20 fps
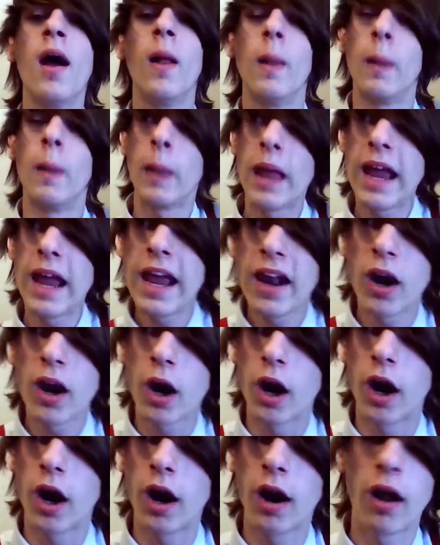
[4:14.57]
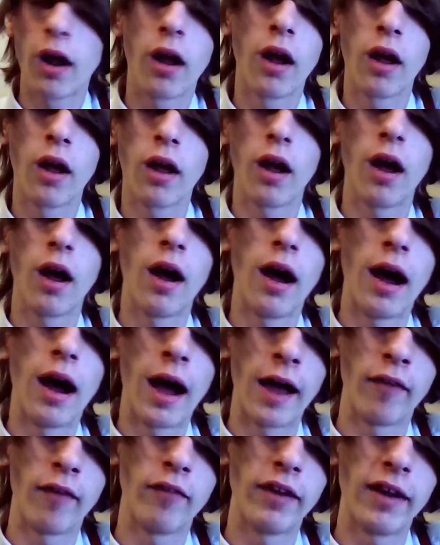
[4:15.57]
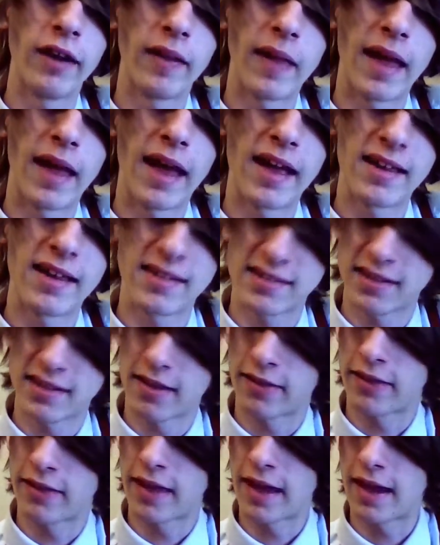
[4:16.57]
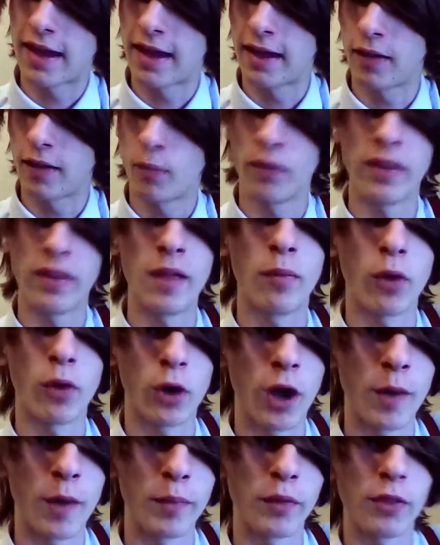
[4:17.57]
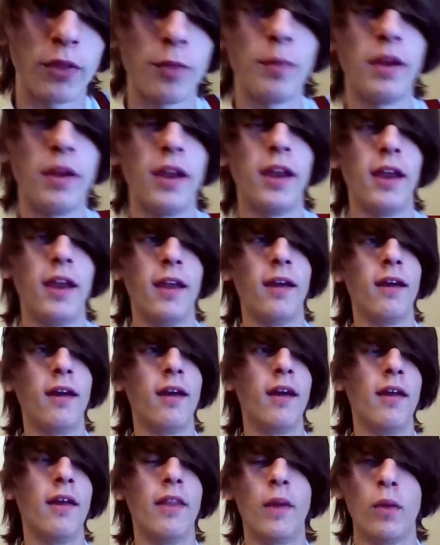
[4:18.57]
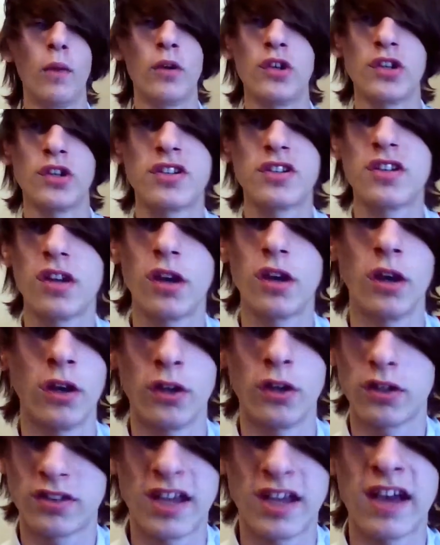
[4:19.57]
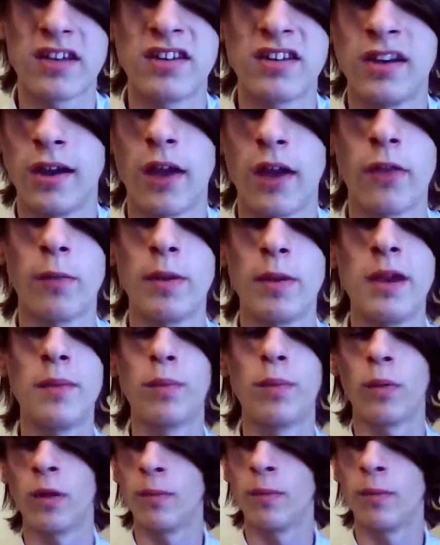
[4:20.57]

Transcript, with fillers: Later, I realized that when they broke up with me, they were just texting other people.